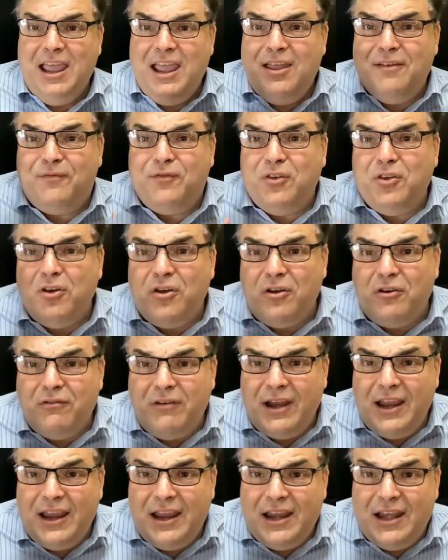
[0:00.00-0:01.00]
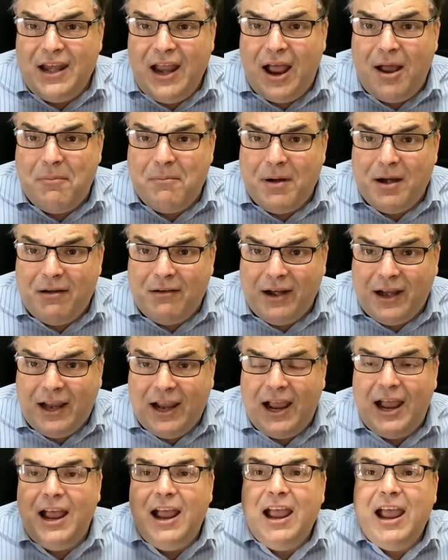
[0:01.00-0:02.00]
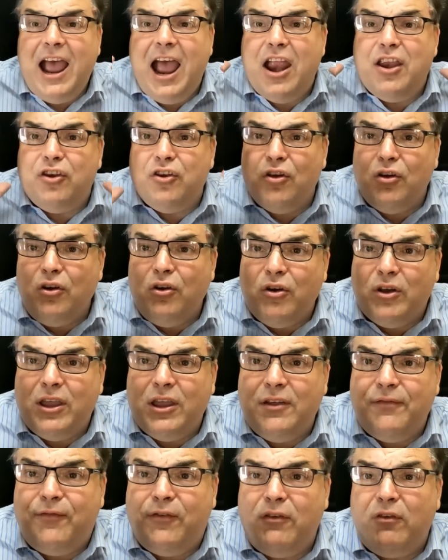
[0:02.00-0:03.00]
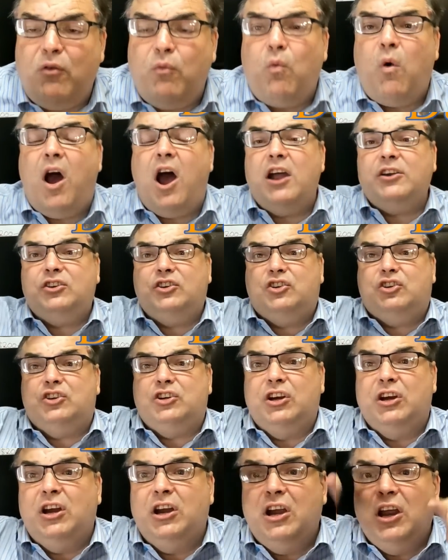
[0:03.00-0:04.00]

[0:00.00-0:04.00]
If you're in America and you're looking for a watch,